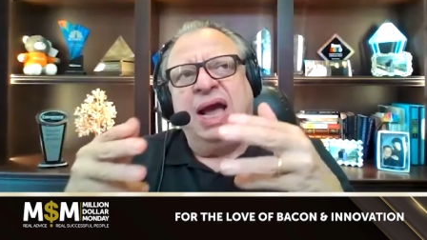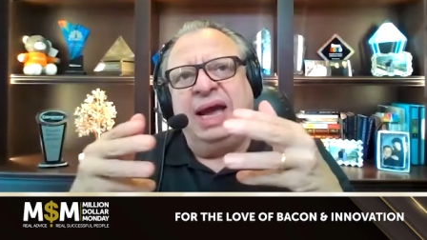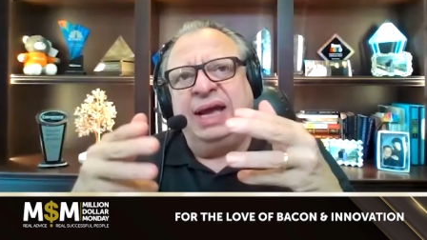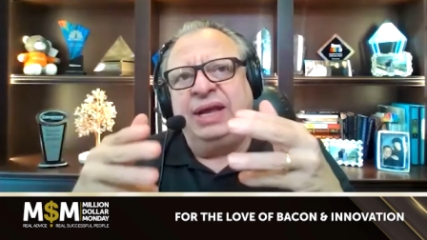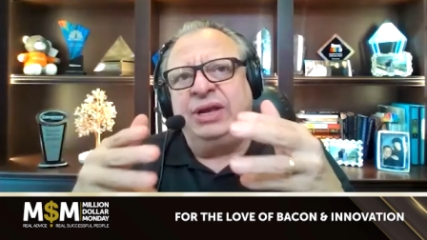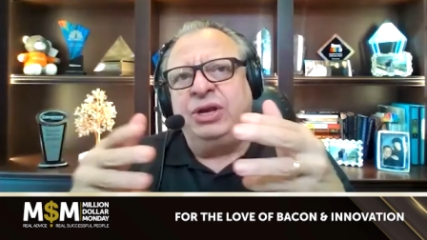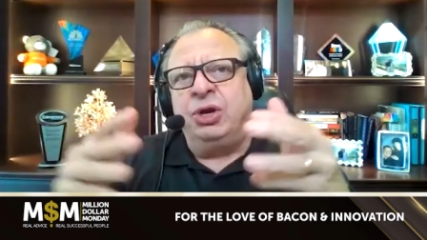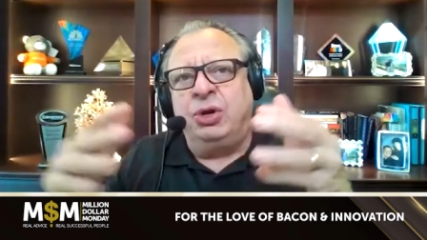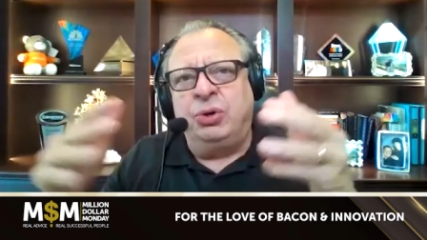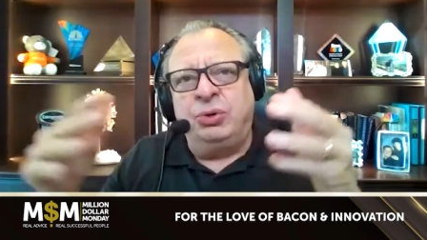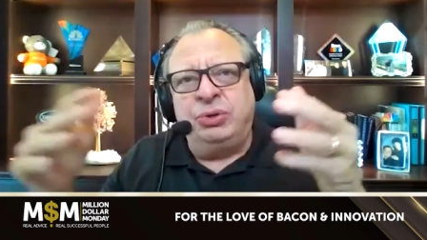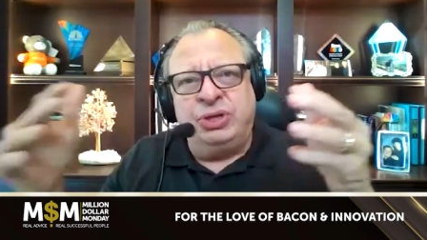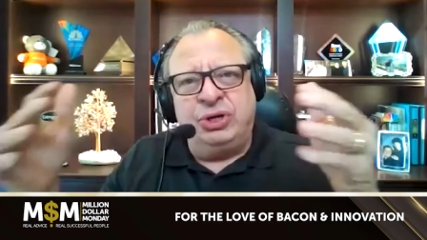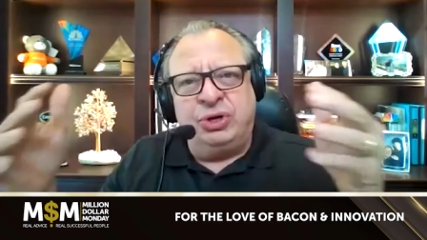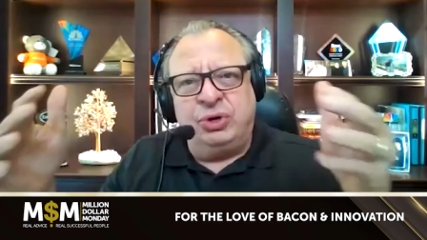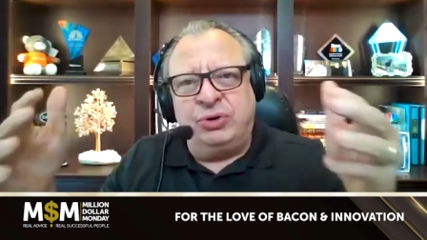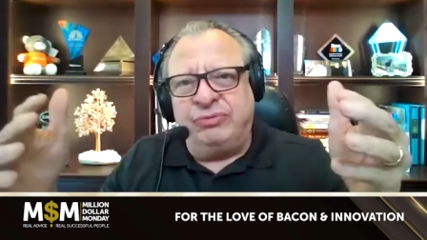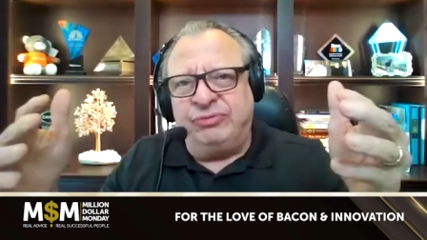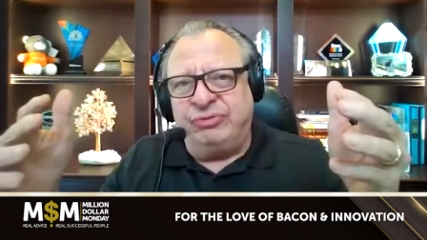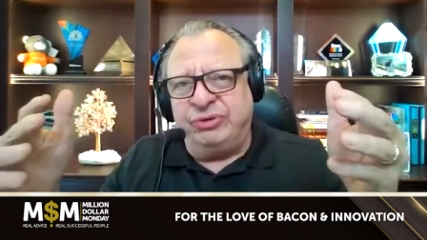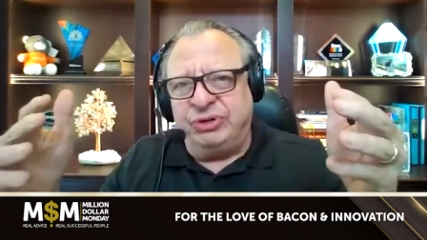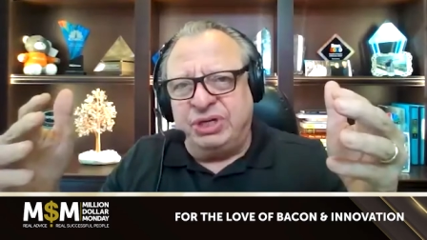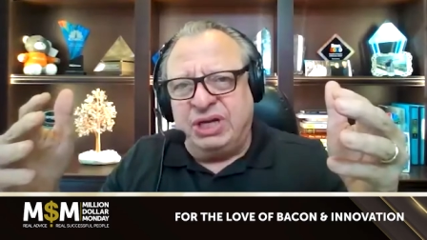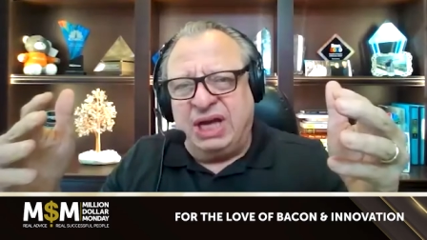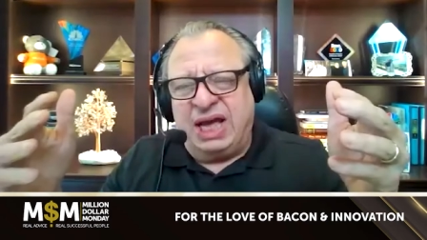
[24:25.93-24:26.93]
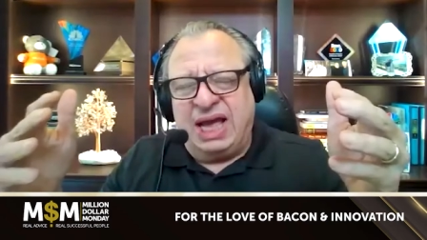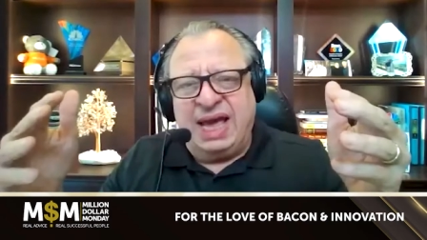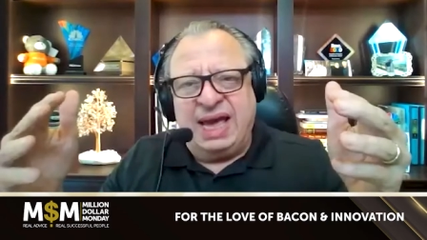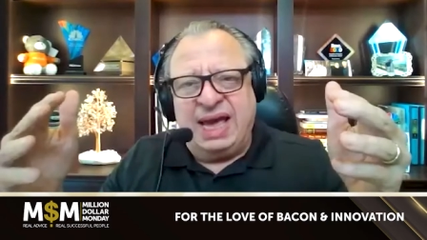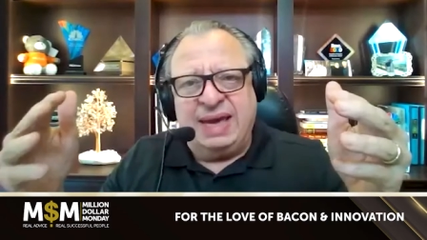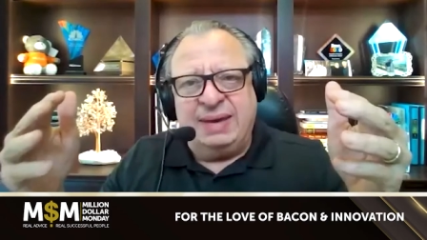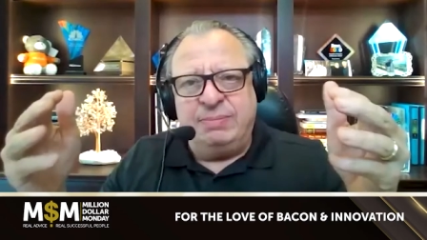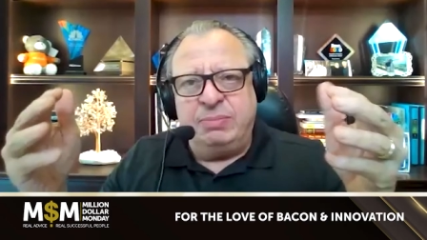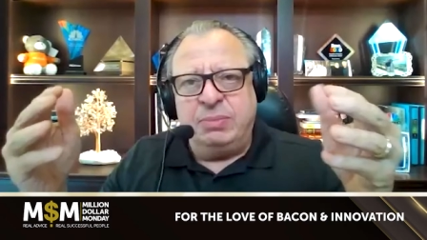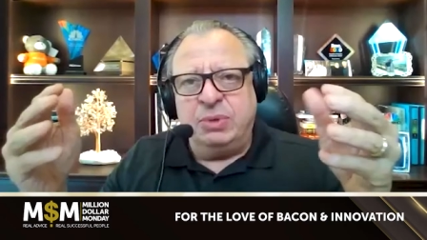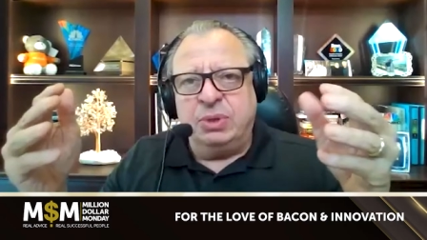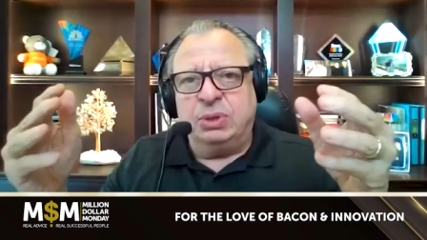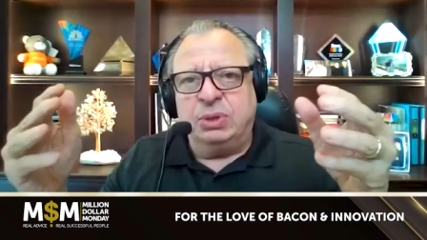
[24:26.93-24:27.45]
I know that over
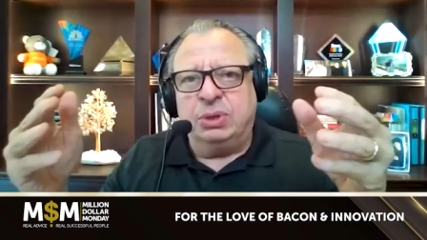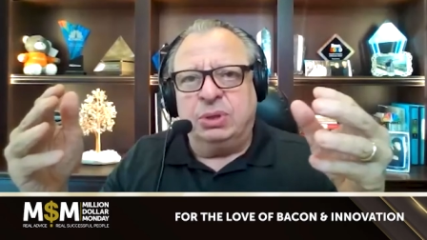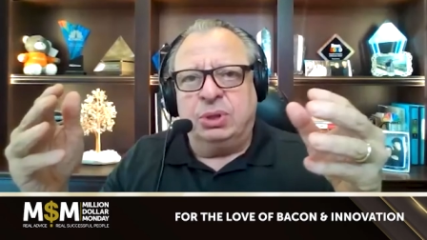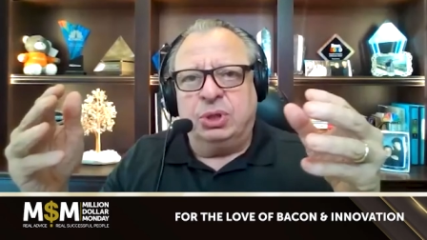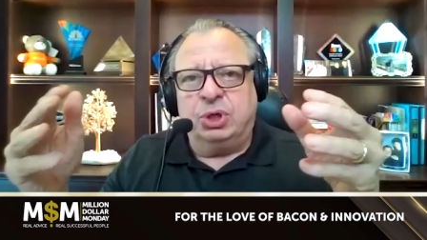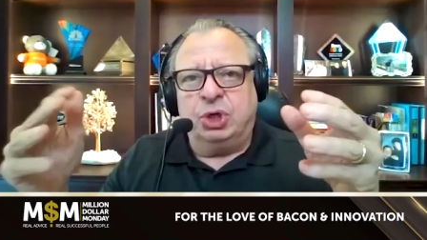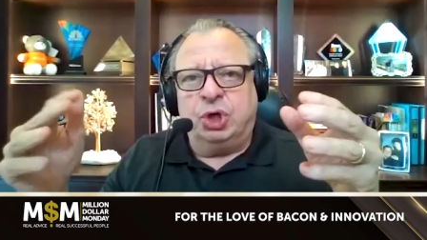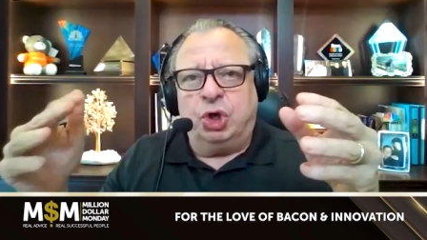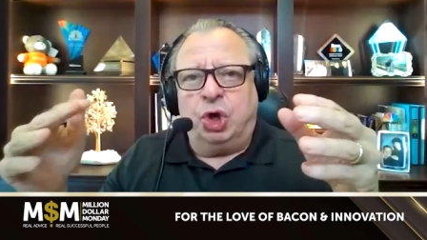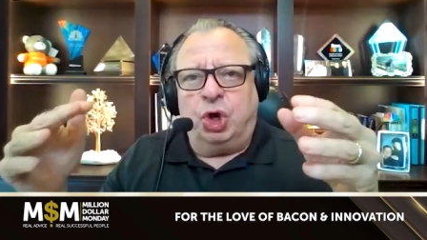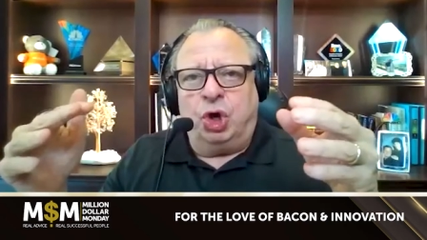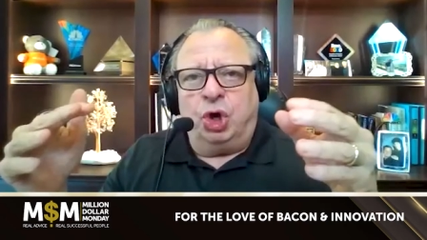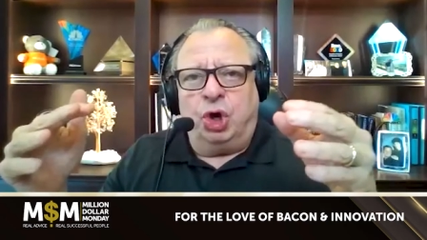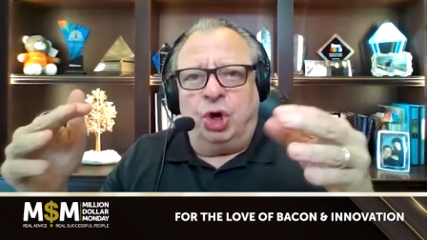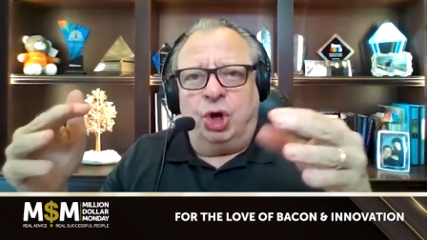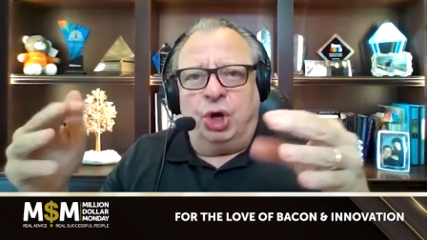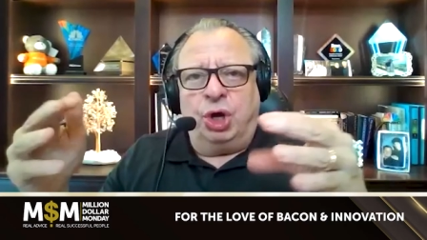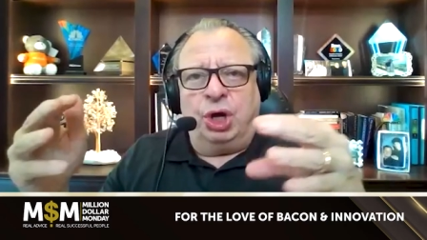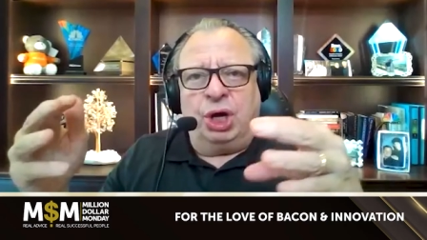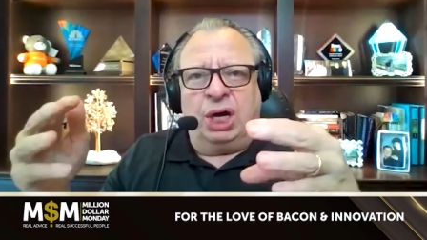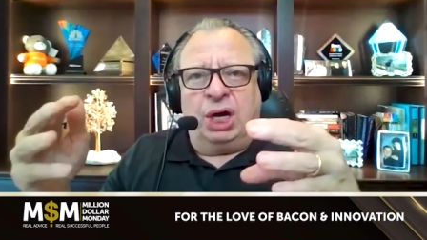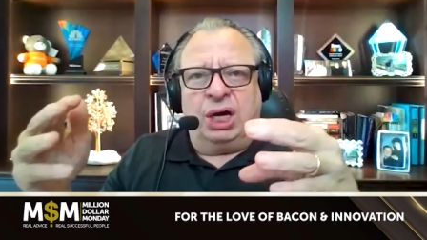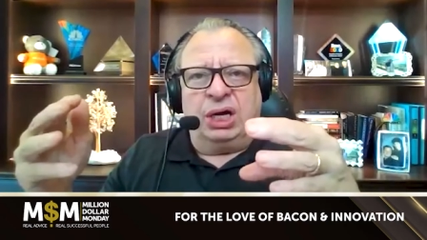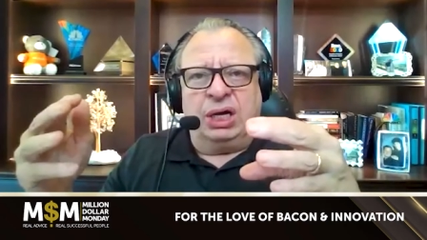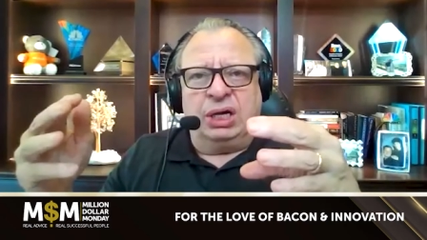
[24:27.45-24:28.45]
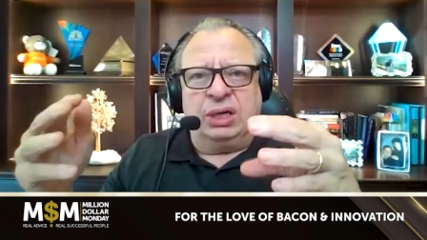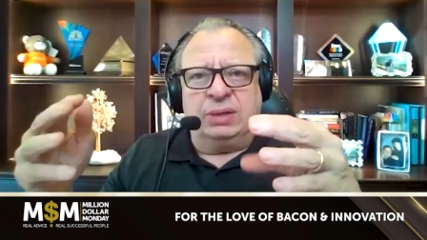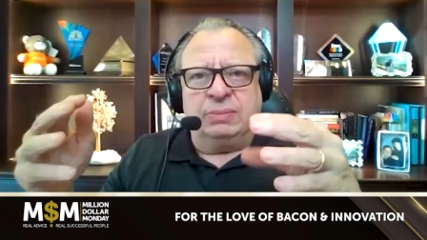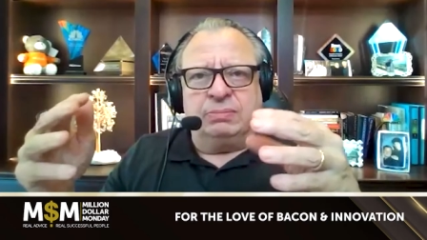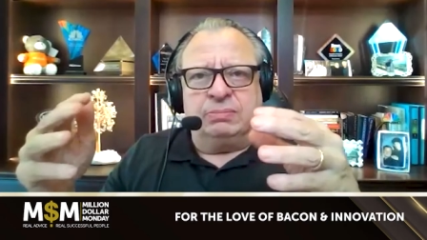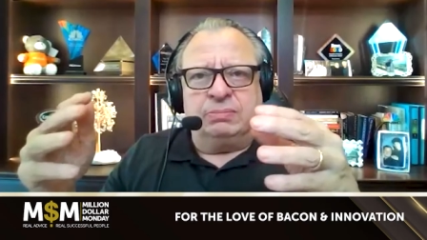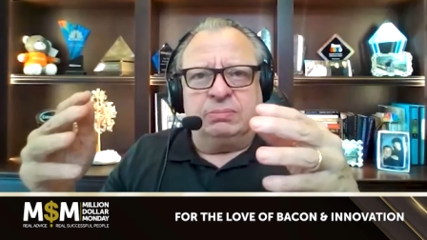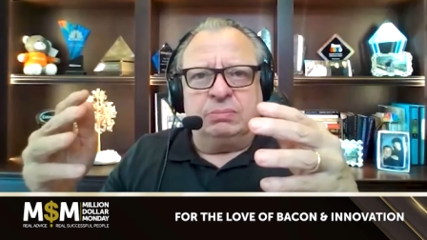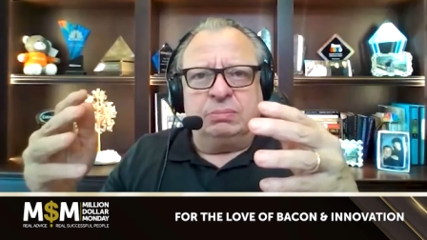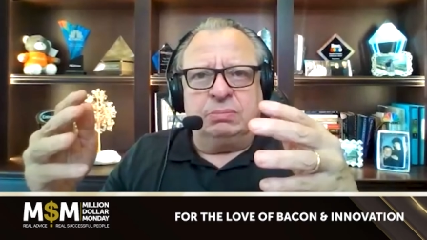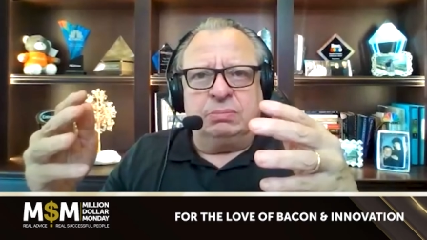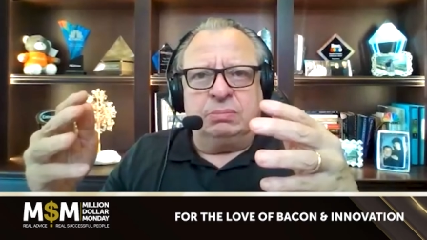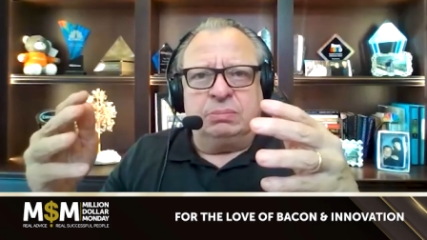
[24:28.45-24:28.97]
time,
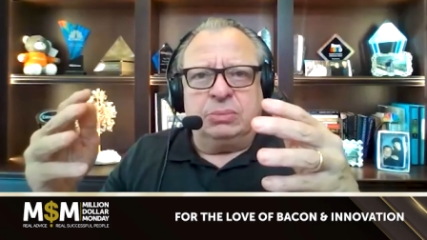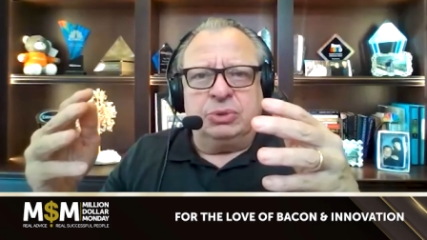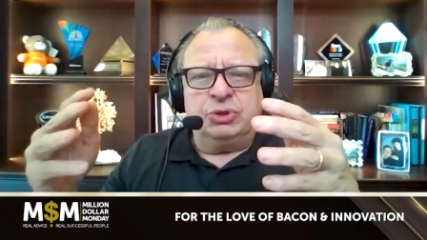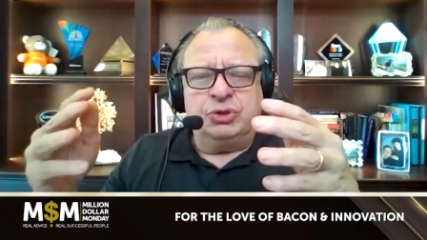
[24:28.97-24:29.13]
um,